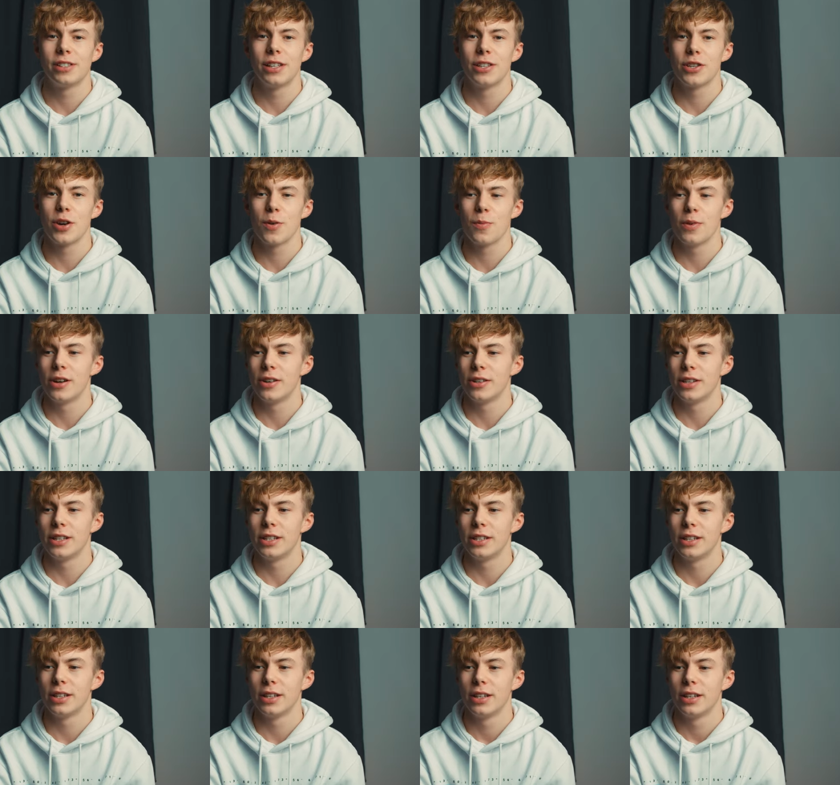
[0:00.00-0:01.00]
since I
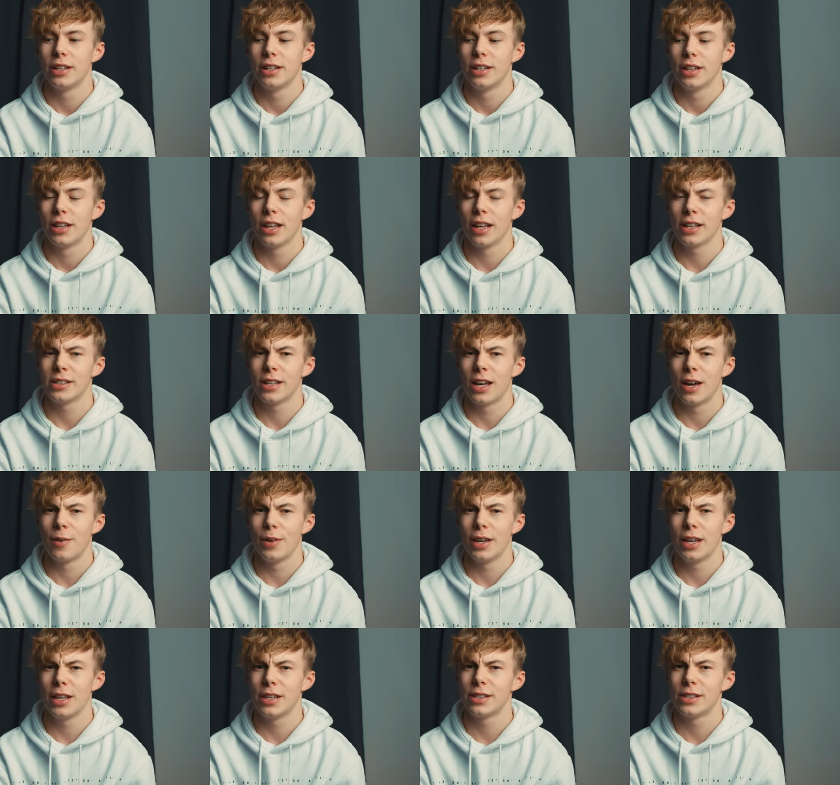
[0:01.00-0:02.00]
uploaded last
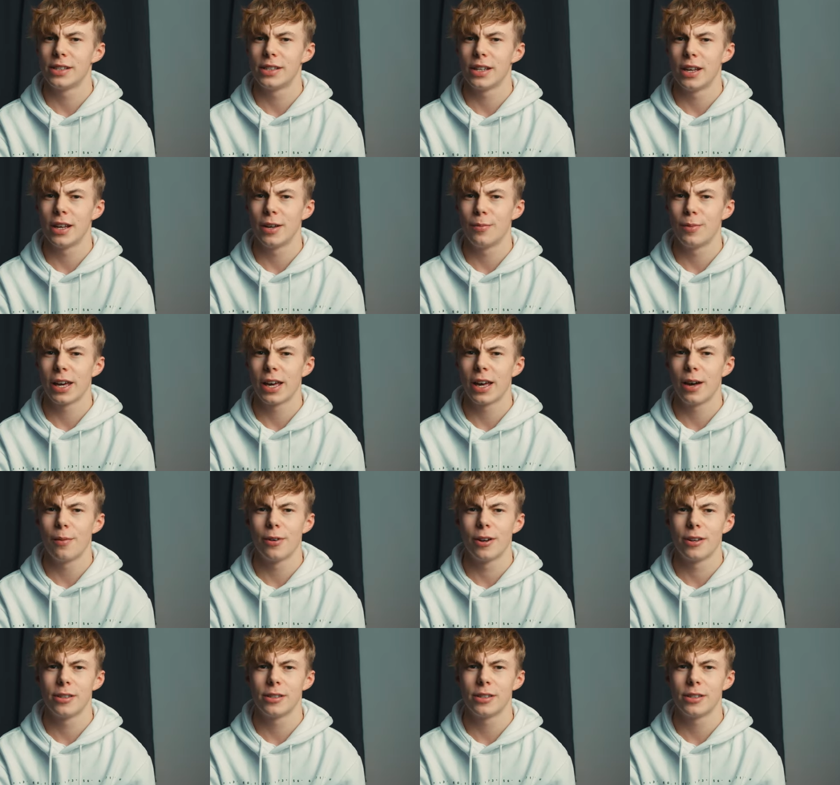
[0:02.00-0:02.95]
time is my camera.